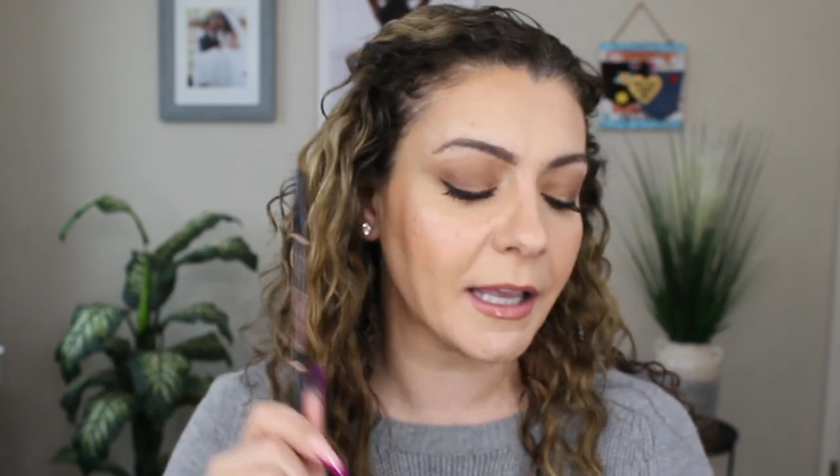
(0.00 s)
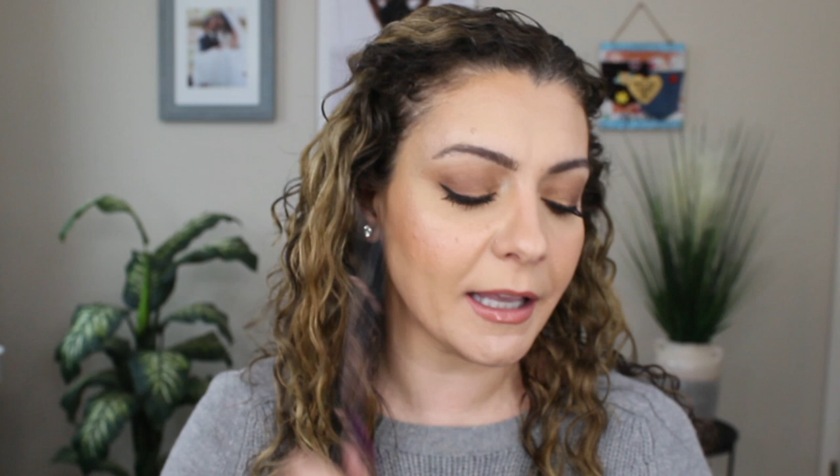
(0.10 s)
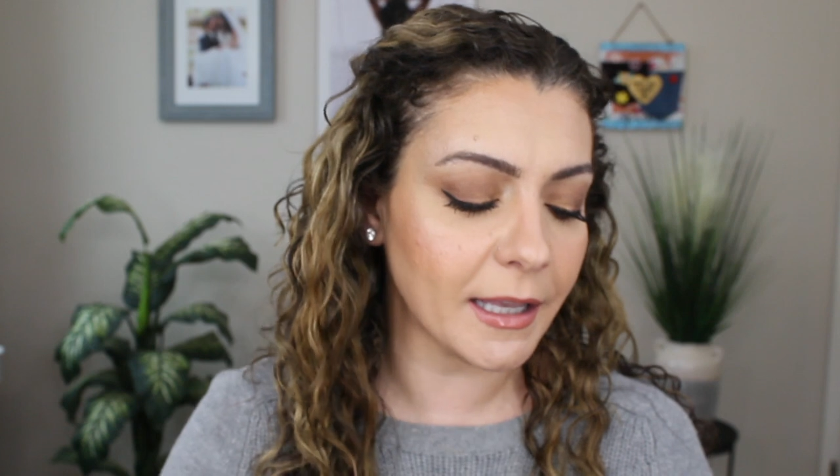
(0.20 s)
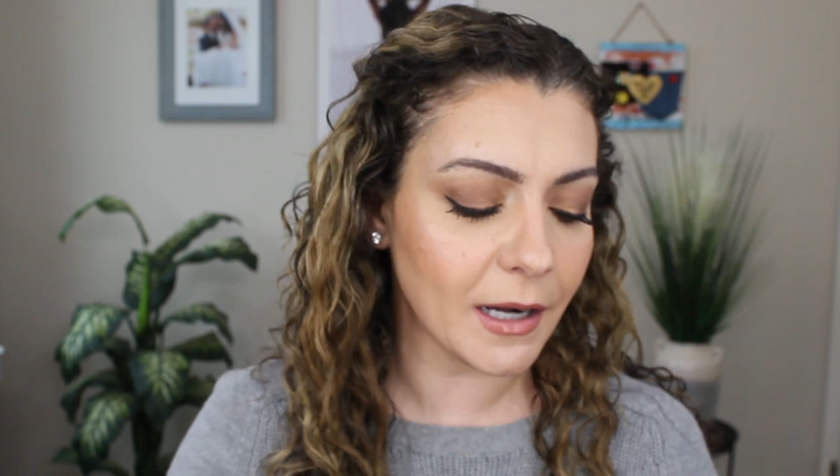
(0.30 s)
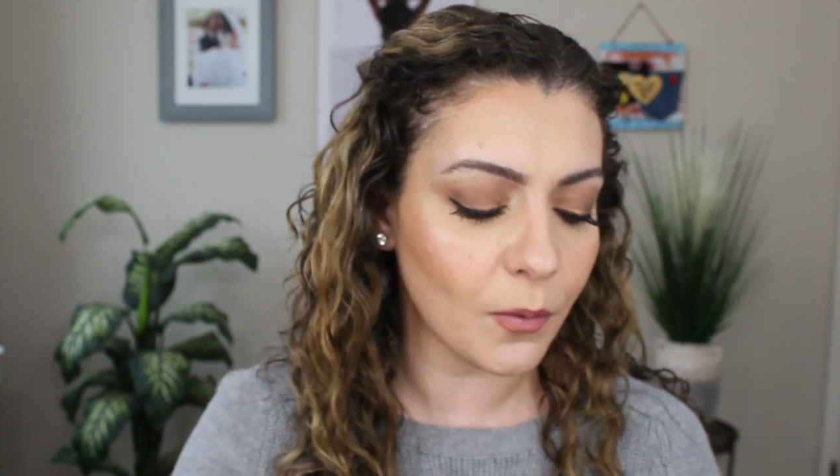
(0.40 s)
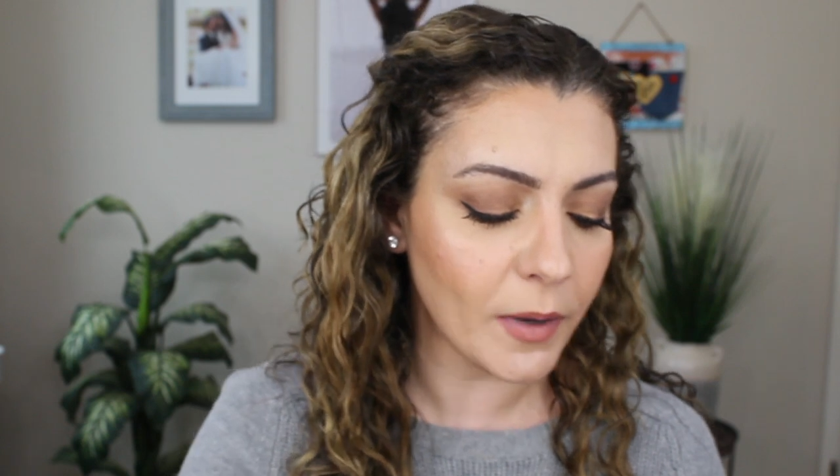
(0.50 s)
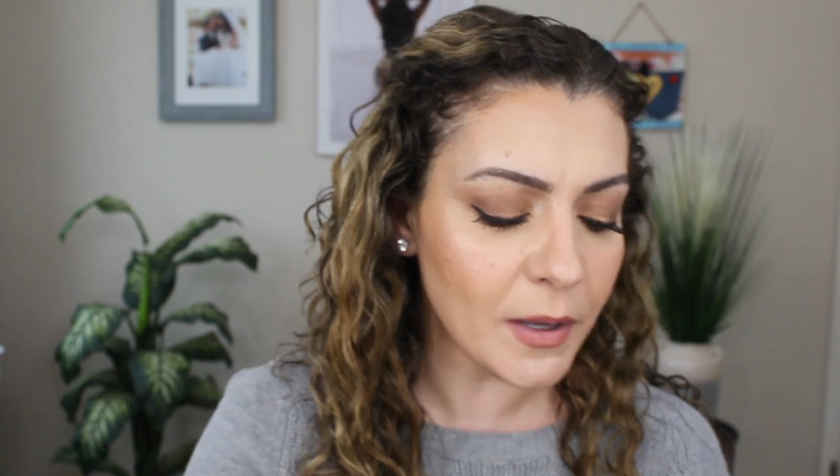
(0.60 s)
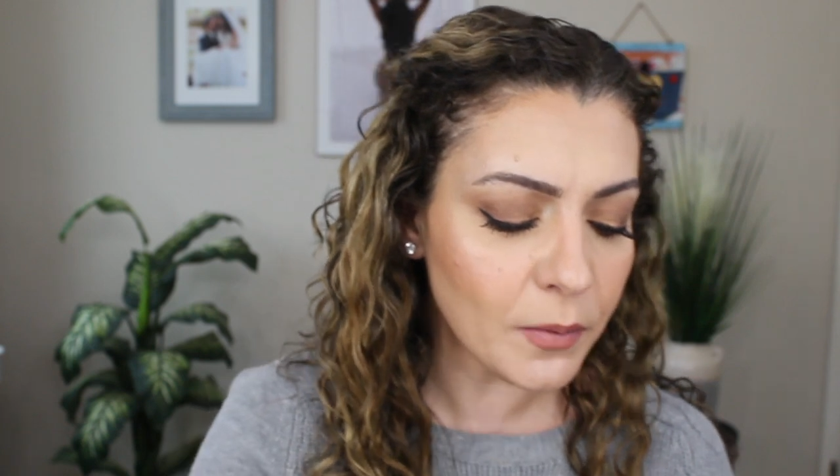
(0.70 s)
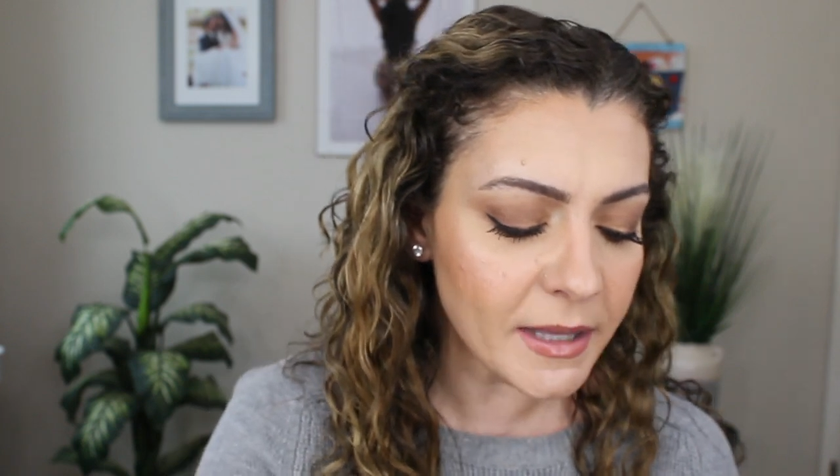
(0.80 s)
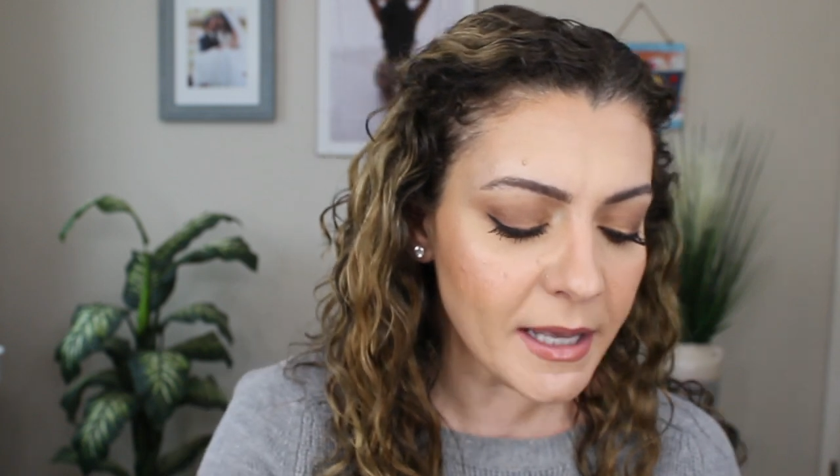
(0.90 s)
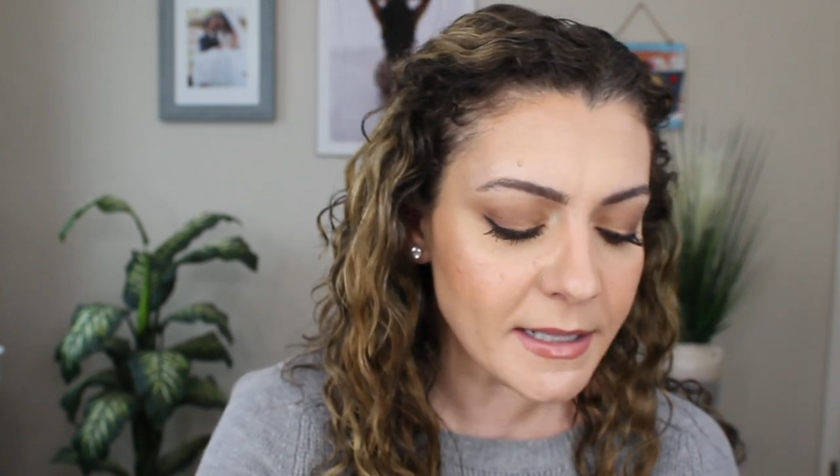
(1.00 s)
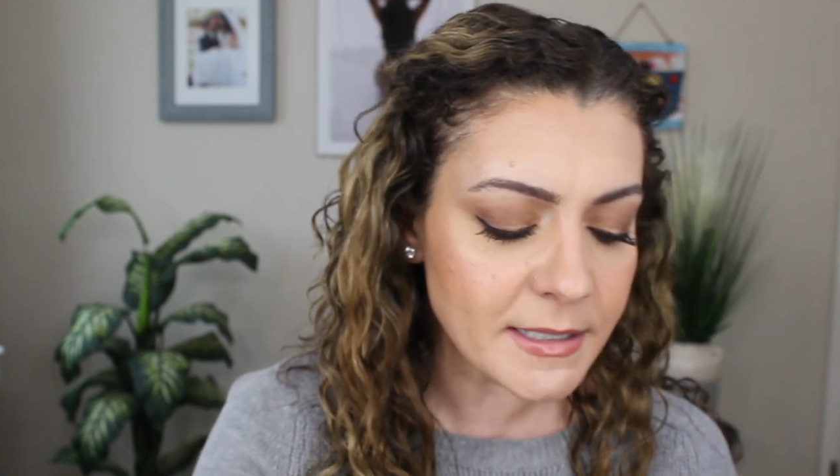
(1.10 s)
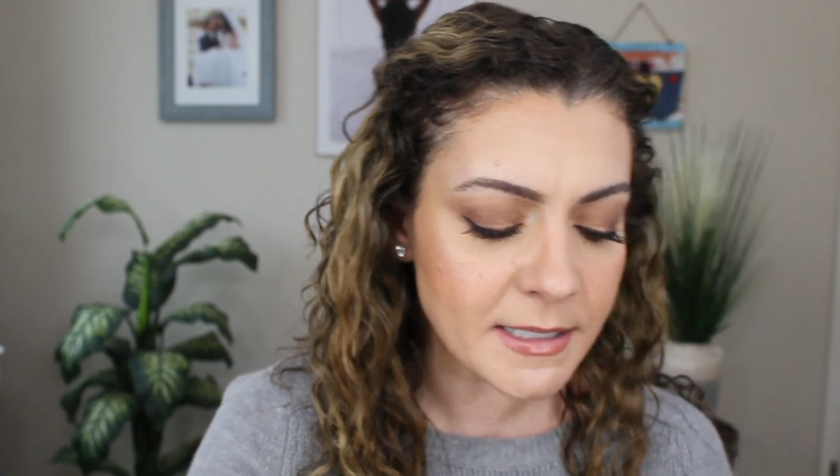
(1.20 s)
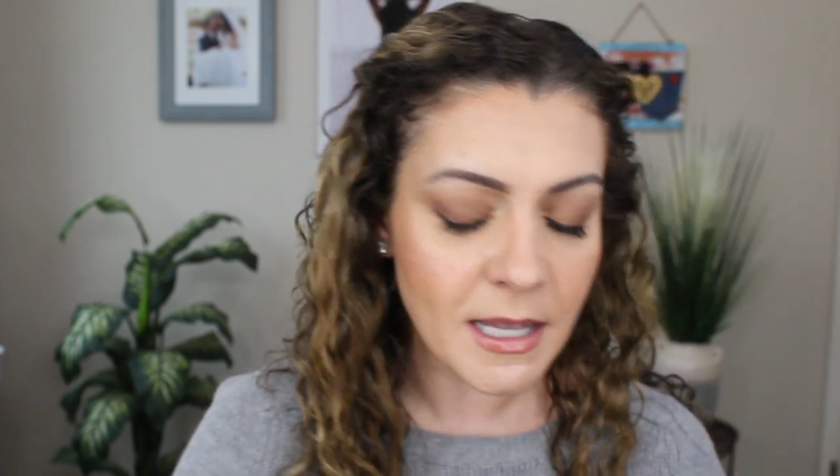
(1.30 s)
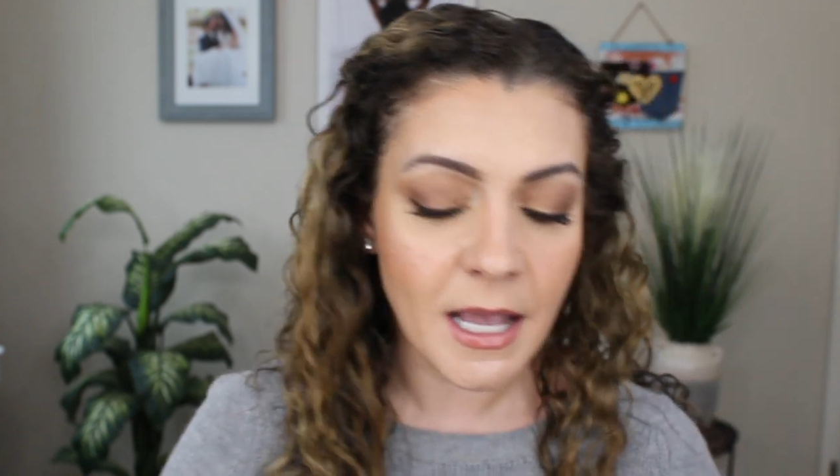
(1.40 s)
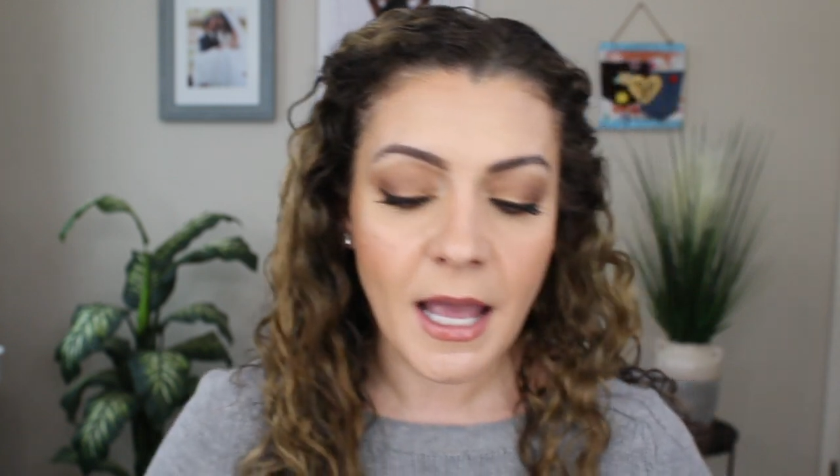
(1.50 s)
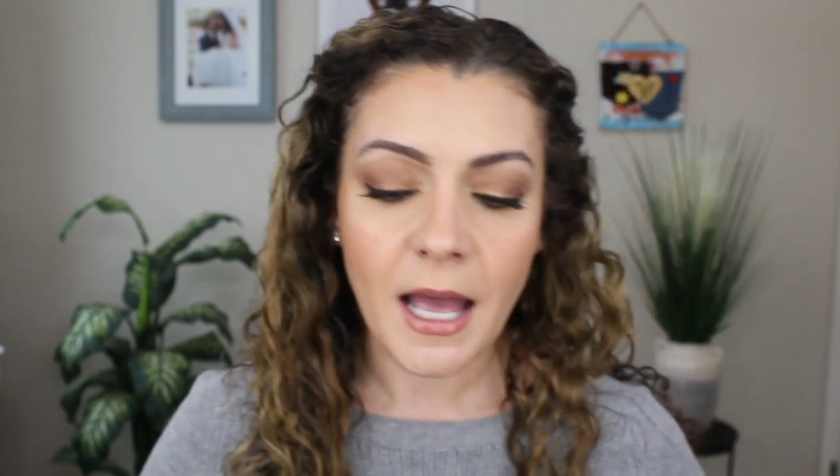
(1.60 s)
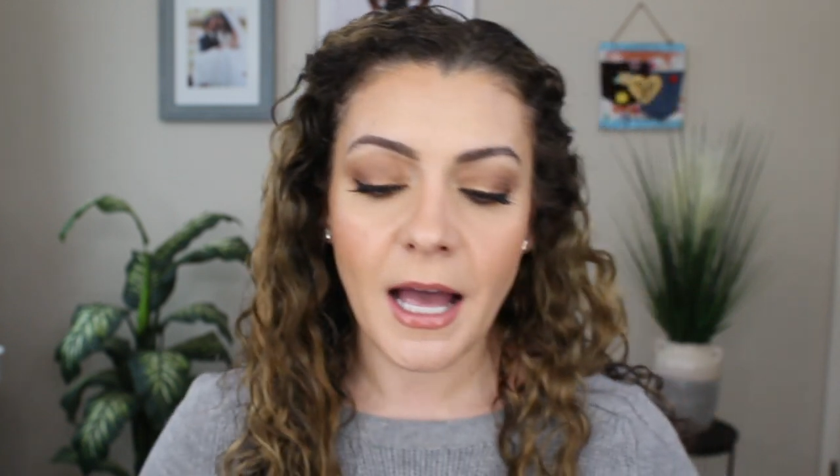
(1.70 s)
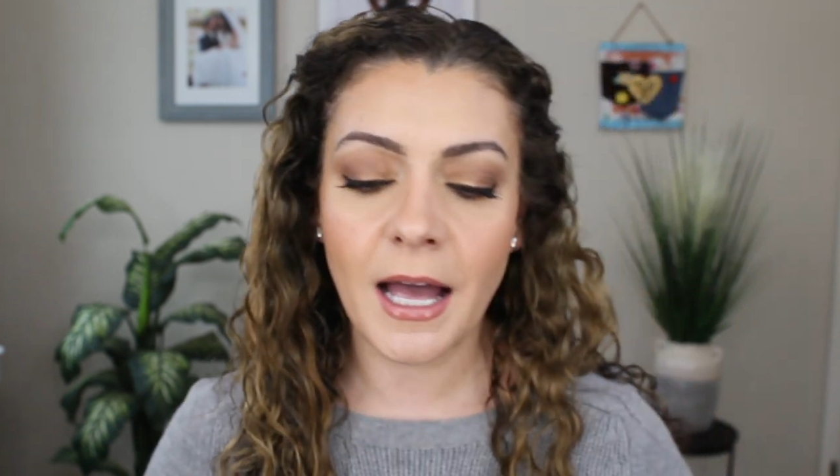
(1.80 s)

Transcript: can get away with it.